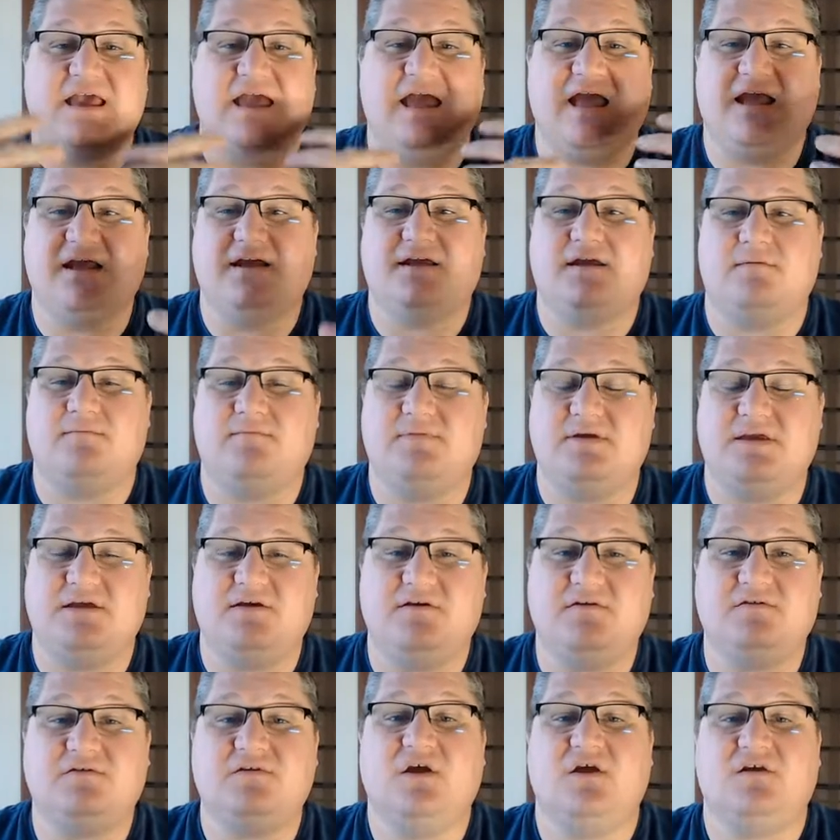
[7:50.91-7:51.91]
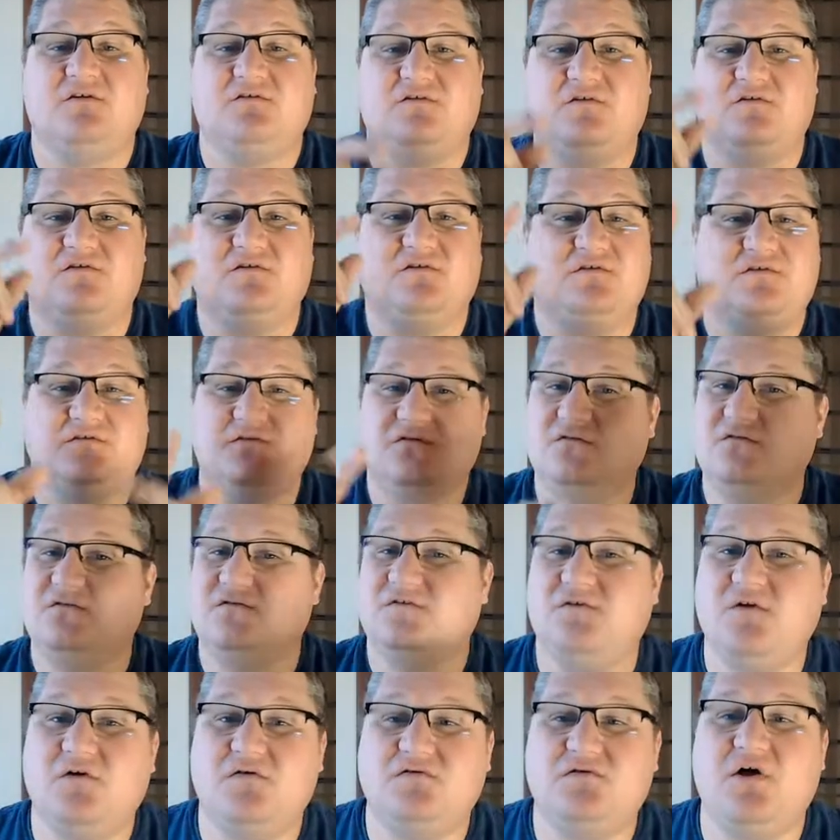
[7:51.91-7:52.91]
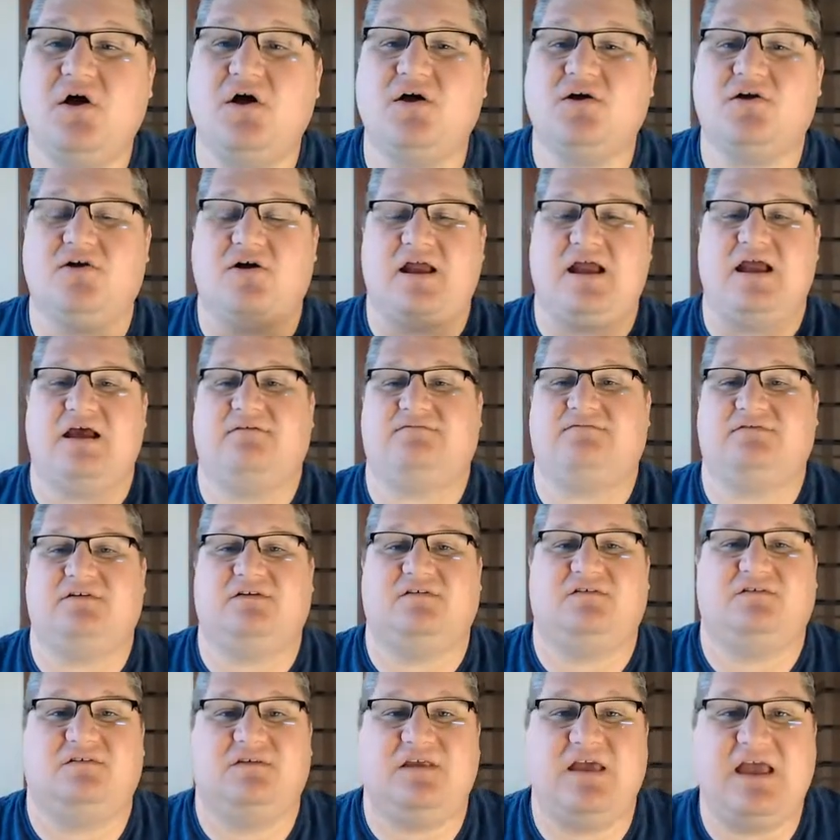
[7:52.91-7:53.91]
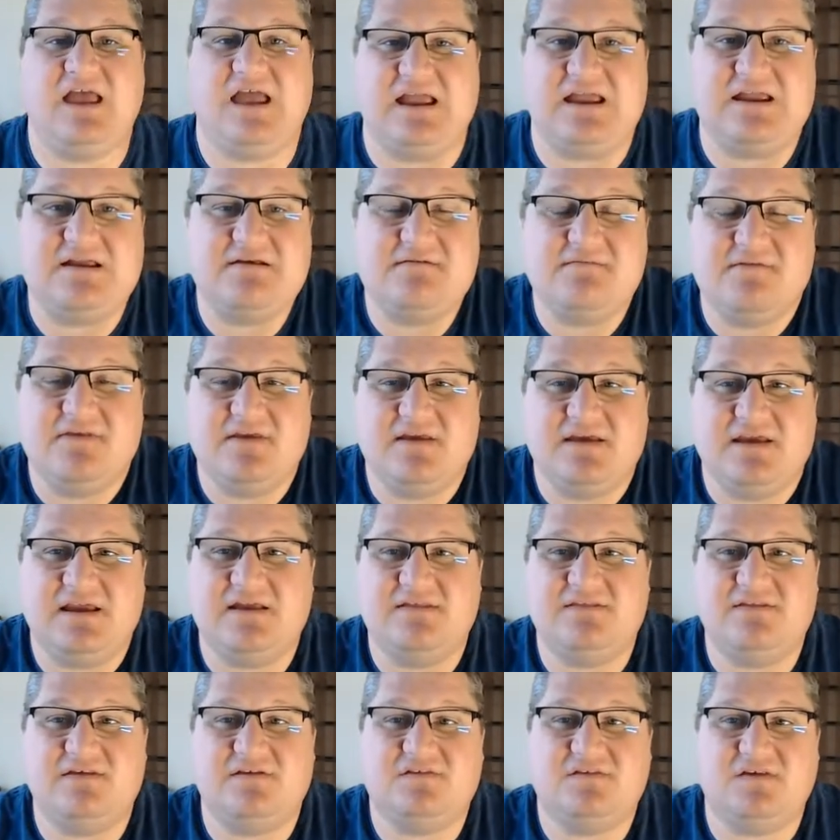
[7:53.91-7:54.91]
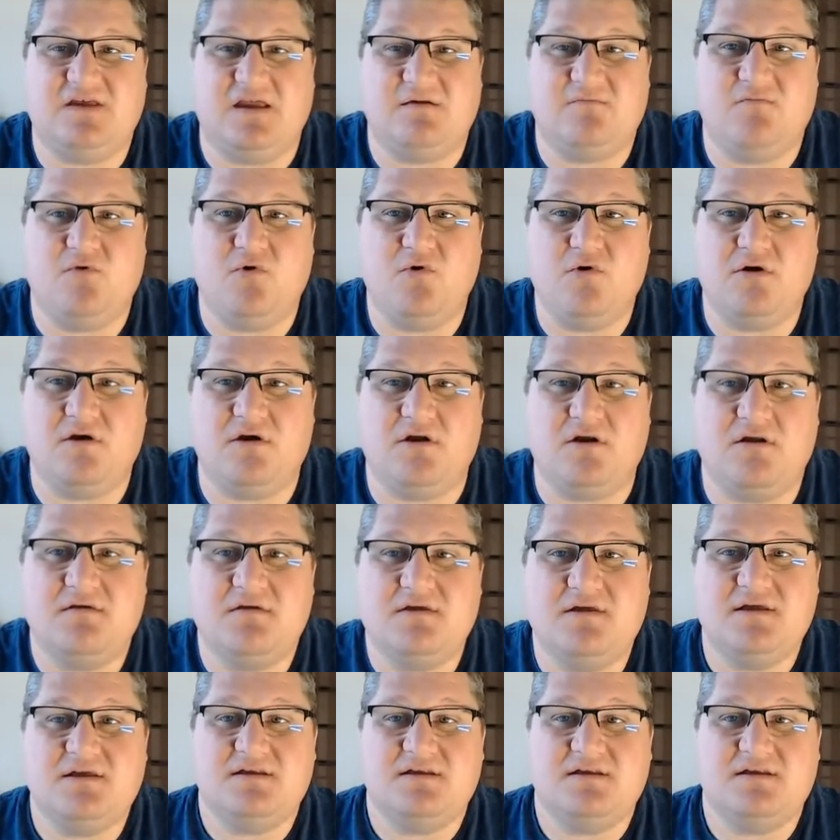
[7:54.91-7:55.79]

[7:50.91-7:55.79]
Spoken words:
and can be used so the students no longer have to stay in the same order.